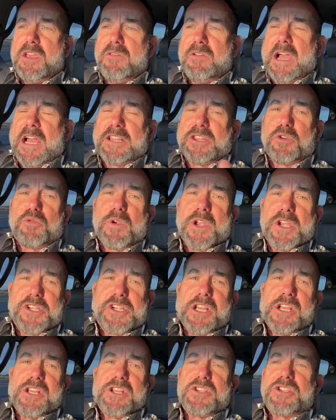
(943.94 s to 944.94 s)
You've got the
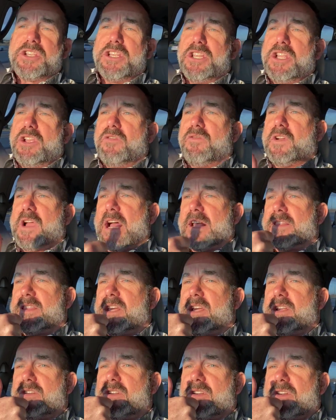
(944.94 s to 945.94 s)
Rishes, and you've
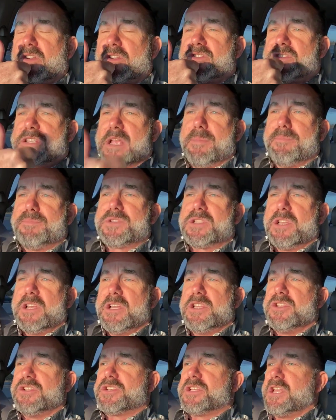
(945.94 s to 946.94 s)
got the
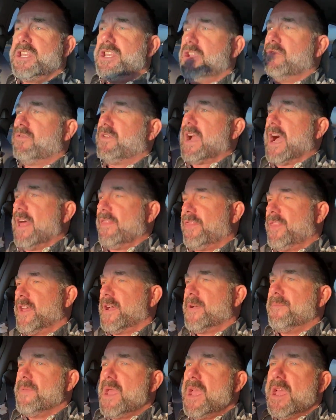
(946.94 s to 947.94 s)
Simpsons, and you've got
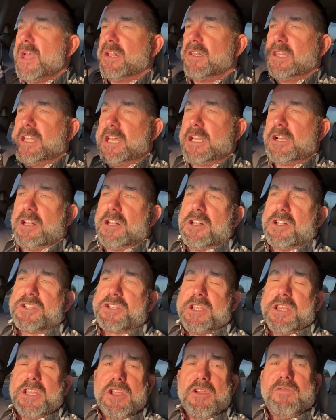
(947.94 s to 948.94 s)
the
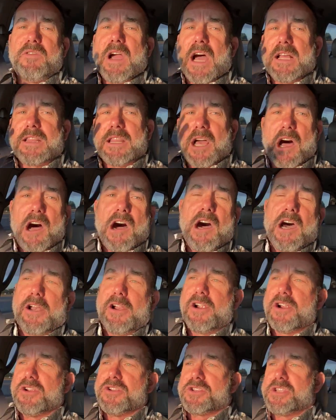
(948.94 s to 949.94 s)
Littles, and you've got the
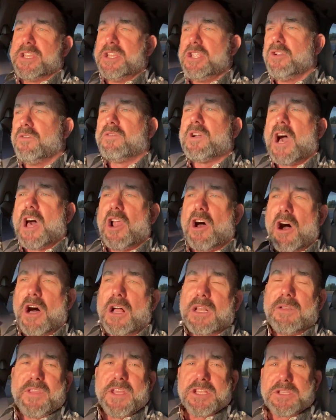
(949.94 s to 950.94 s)
Otters, and you've got
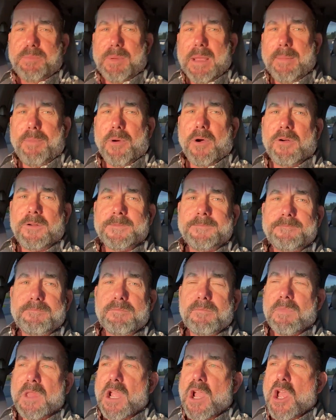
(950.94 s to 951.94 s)
all of these people.
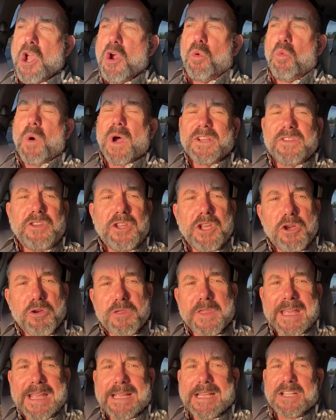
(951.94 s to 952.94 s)
What do
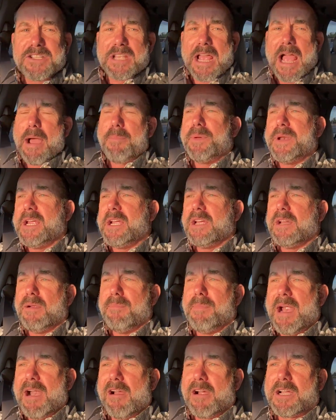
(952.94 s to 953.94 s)
you think is happening
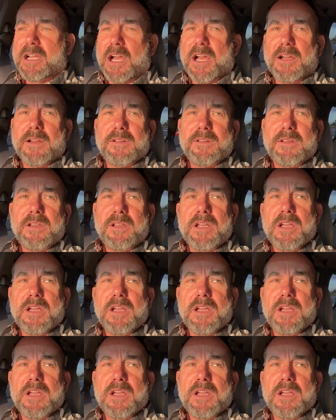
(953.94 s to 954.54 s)
in America?